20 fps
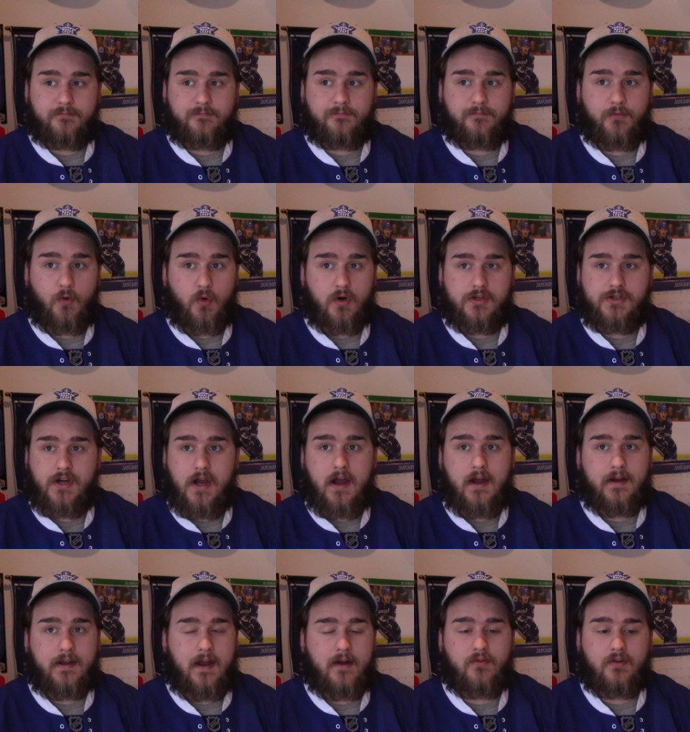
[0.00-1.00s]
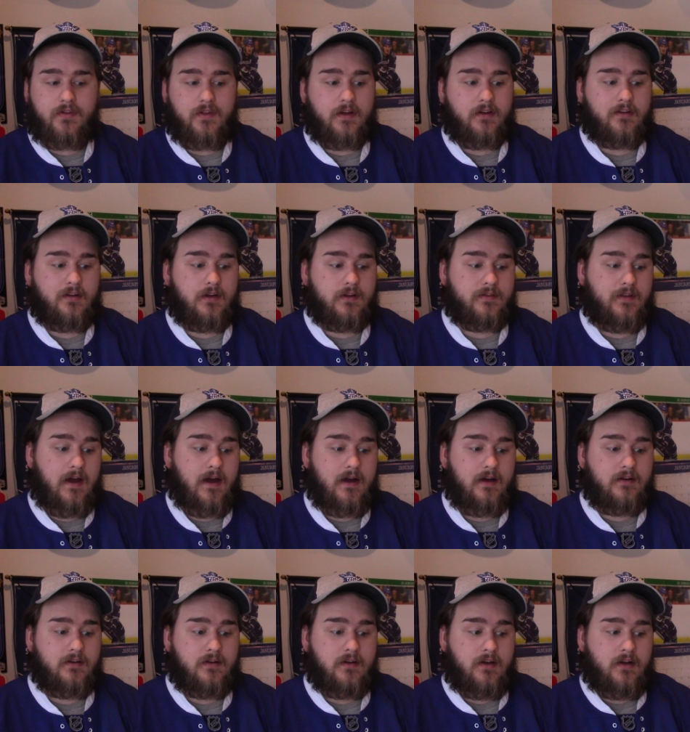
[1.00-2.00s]
forecheck, everything like
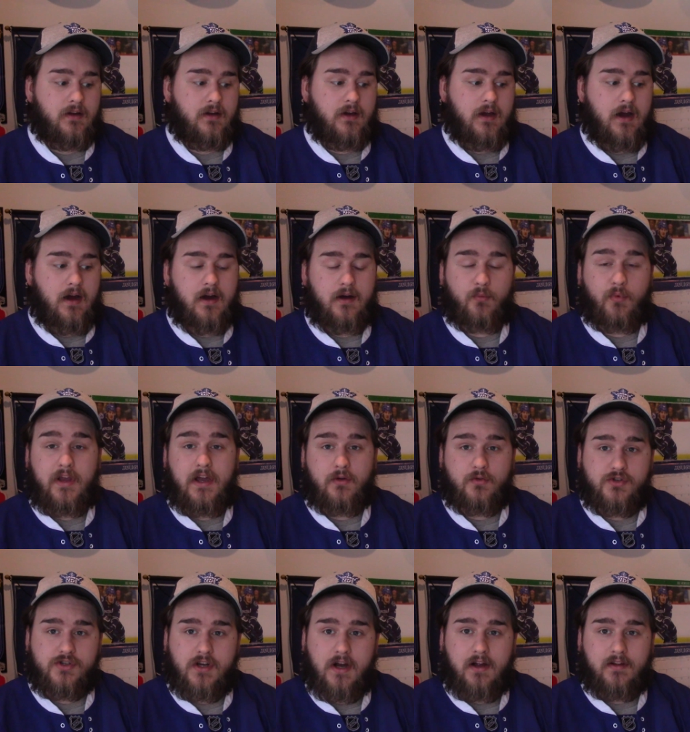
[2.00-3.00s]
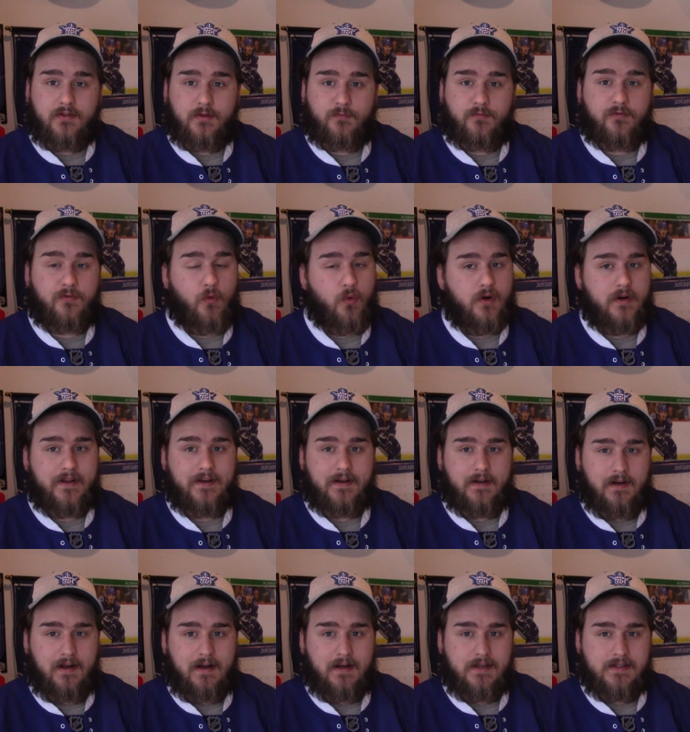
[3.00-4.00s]
that. We outshot them
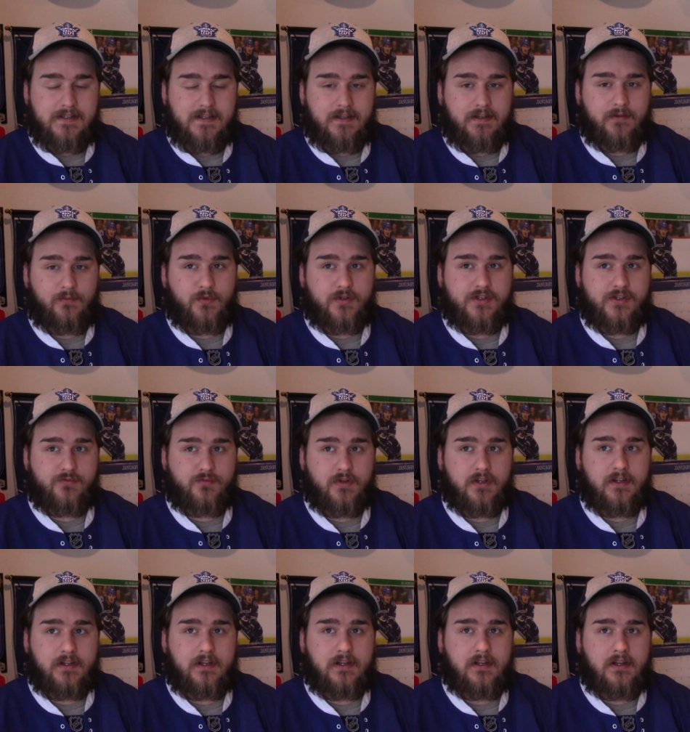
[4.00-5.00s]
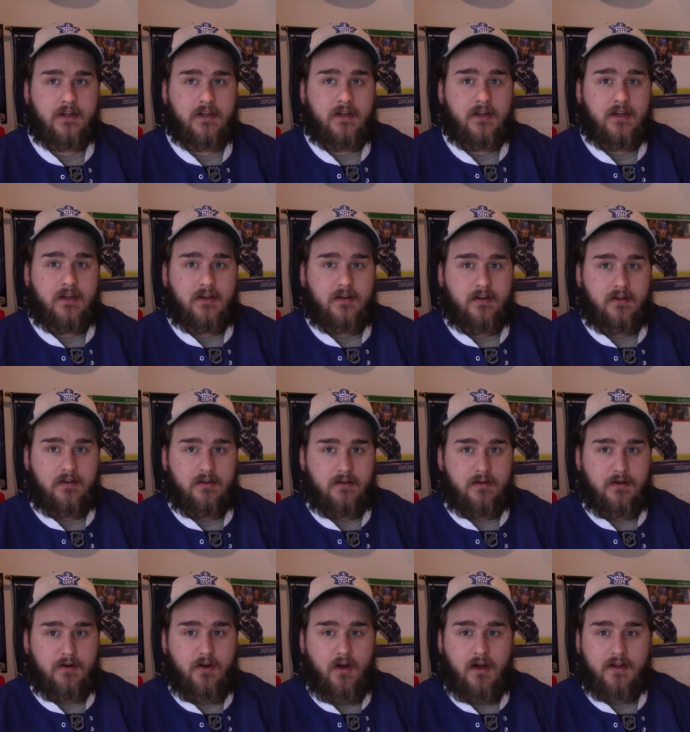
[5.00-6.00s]
40-19, which is really
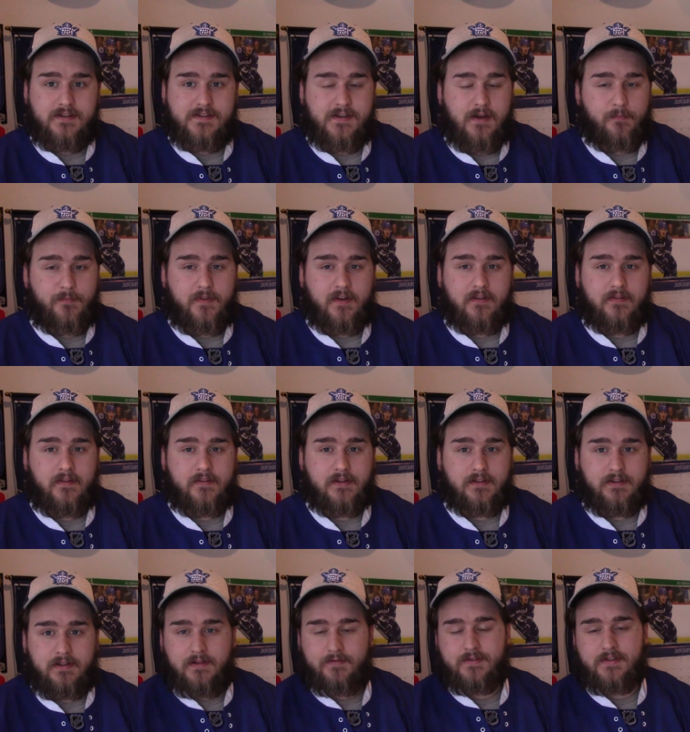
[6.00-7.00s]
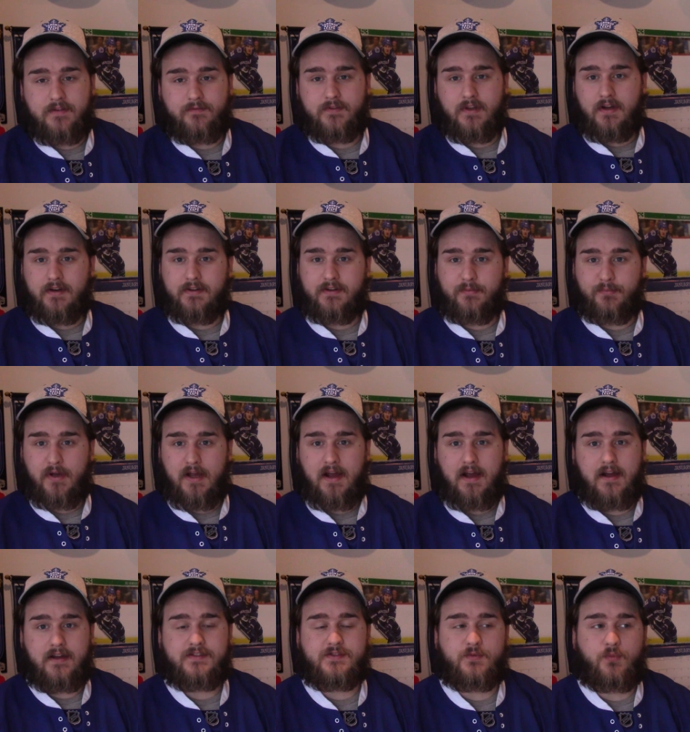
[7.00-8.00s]
not something that the Leafs have done in the
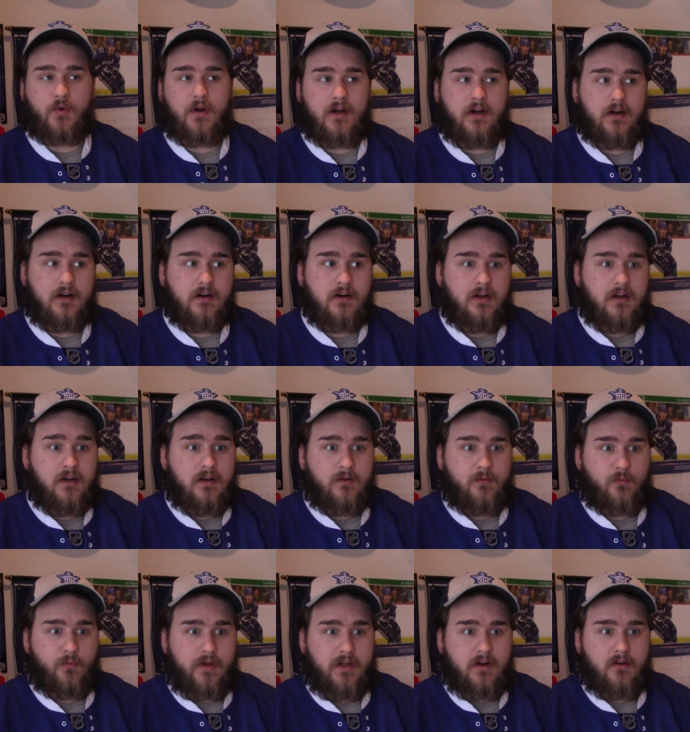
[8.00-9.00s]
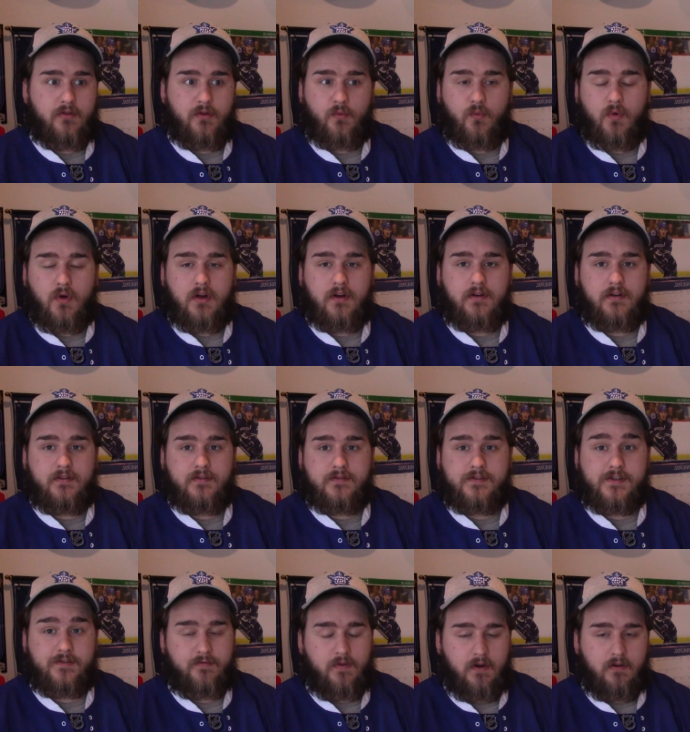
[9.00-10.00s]
past, where we are the one
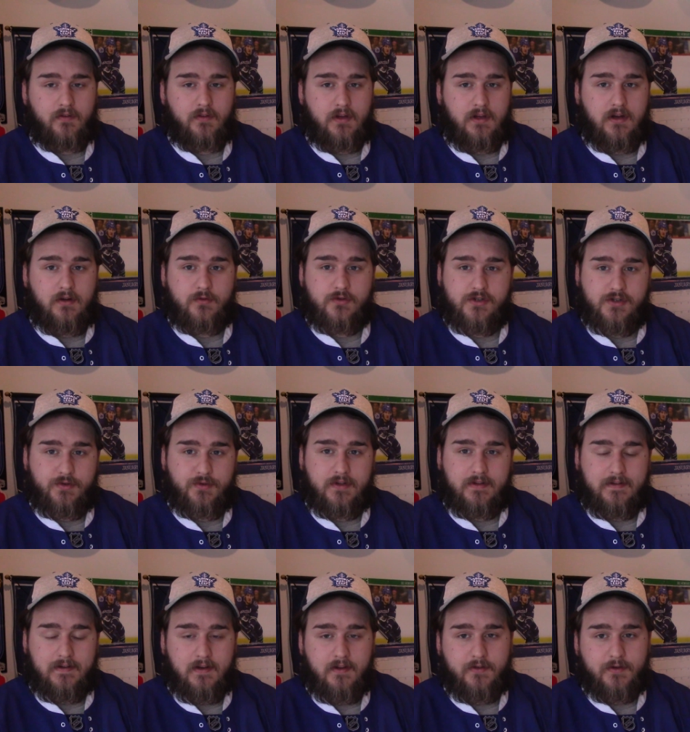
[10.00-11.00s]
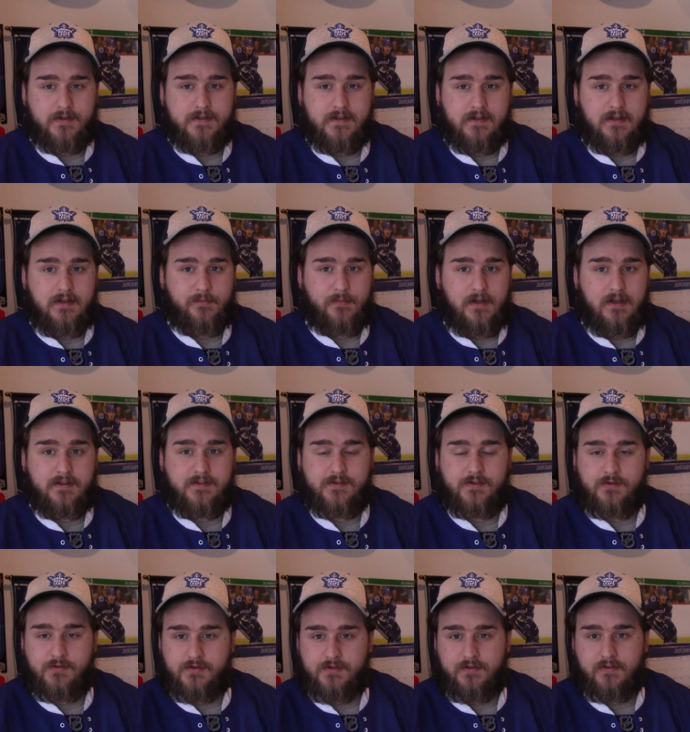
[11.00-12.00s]
severely outshooting the other team. It's
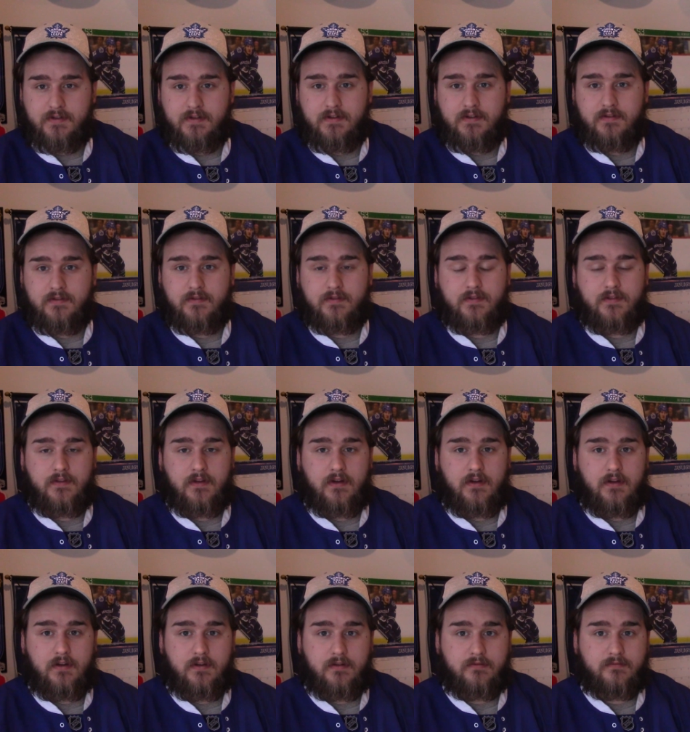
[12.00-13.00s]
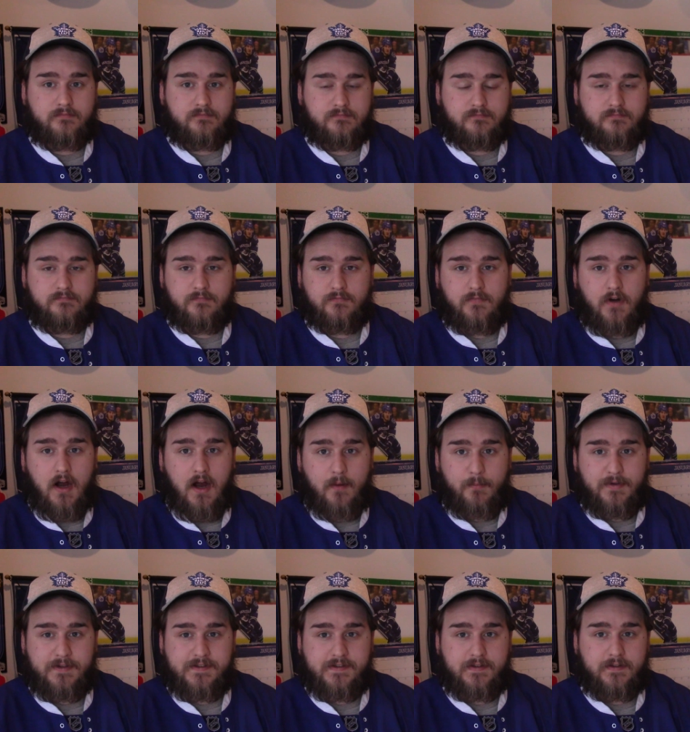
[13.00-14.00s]
usually the
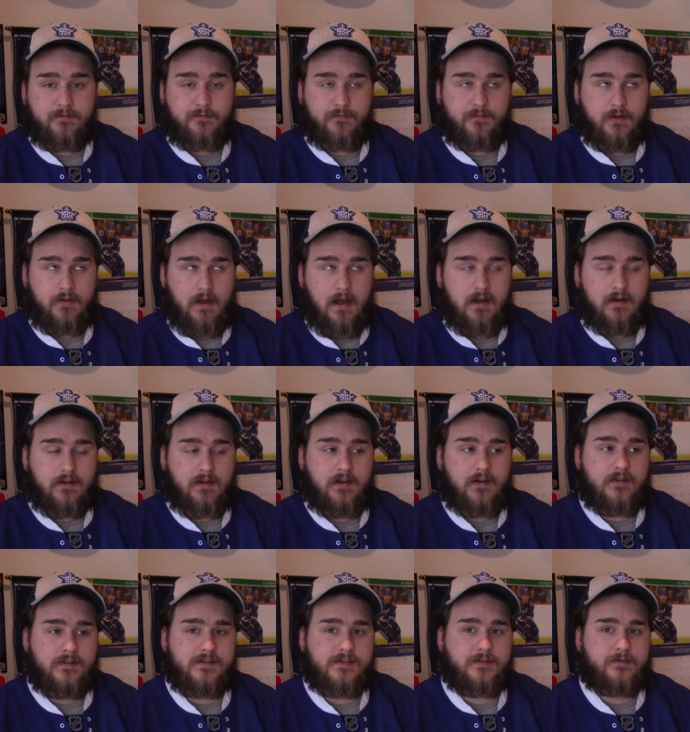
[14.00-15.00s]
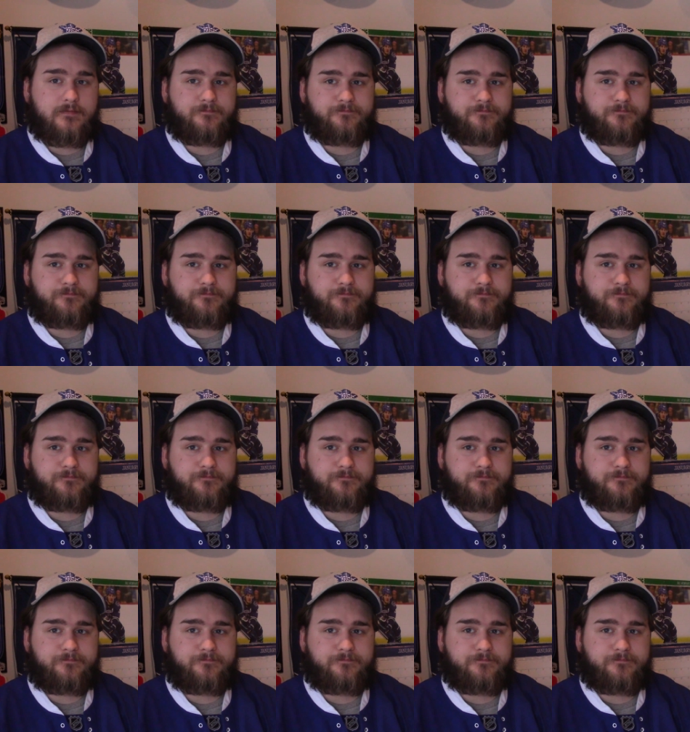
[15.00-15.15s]
opposite for that case.